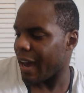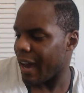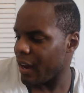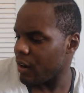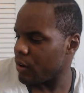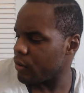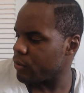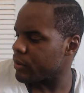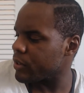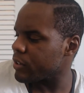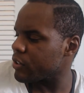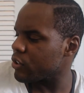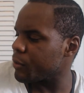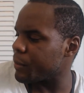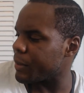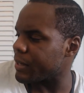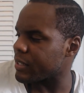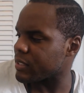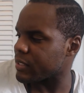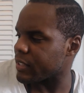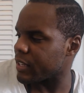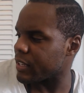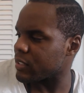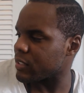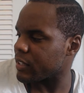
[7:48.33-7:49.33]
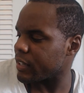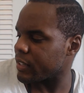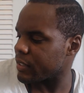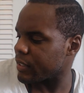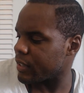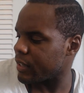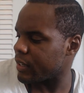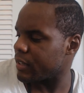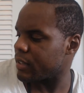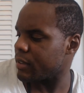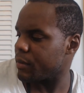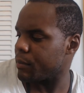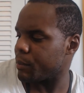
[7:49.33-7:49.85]
I don't really know my states like
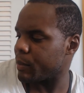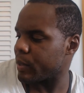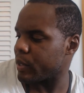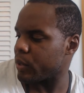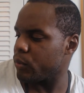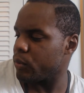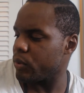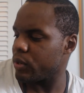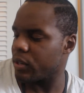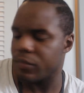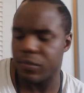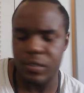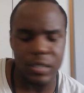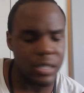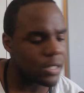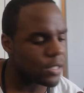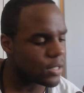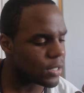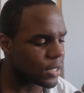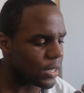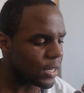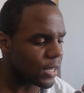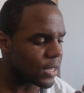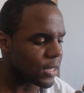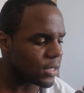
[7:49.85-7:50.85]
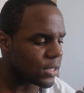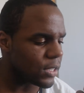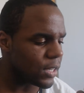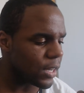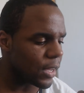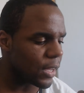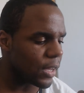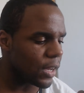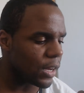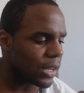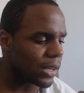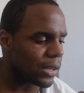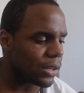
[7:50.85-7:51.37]
that, but I wonder if Tennessee and Kentucky
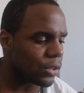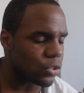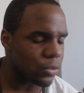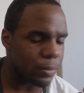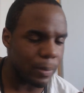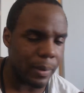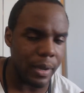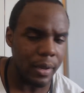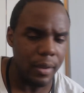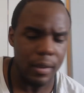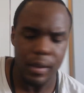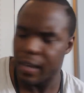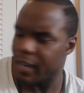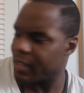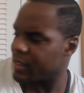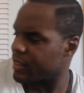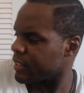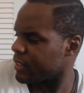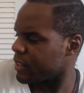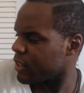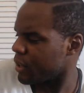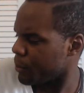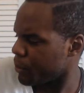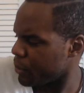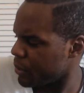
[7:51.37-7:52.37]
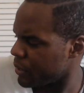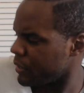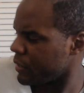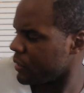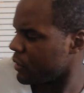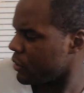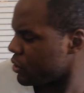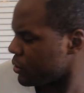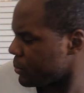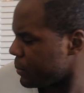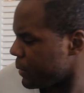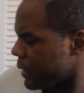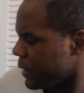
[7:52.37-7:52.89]
are close by. I think they're pretty
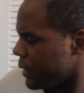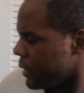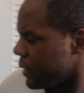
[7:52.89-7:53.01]
close by.